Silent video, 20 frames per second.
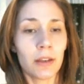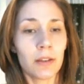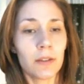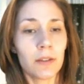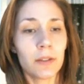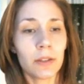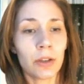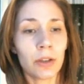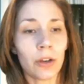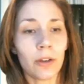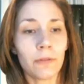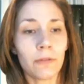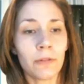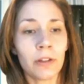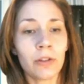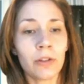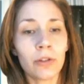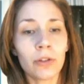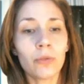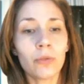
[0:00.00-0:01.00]
So if we
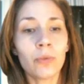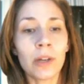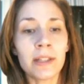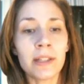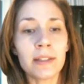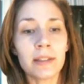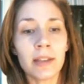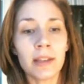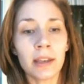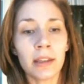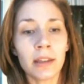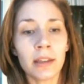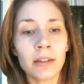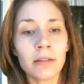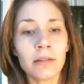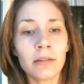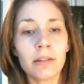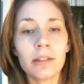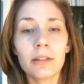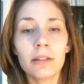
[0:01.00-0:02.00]
look at 1
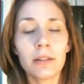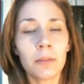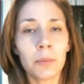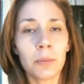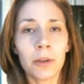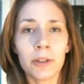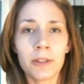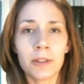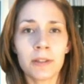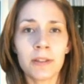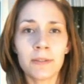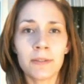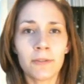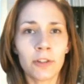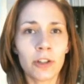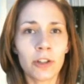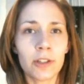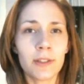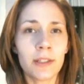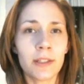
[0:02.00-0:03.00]
second, the person's
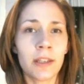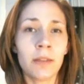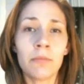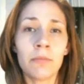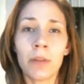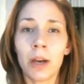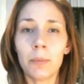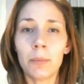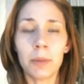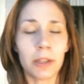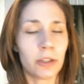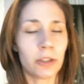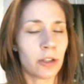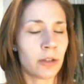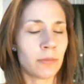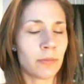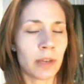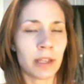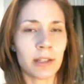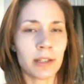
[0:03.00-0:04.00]
velocity might be
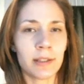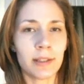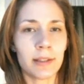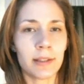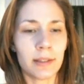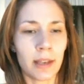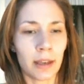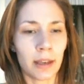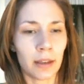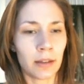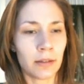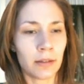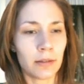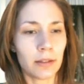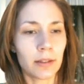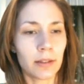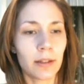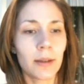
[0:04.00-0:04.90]
2 meters a second.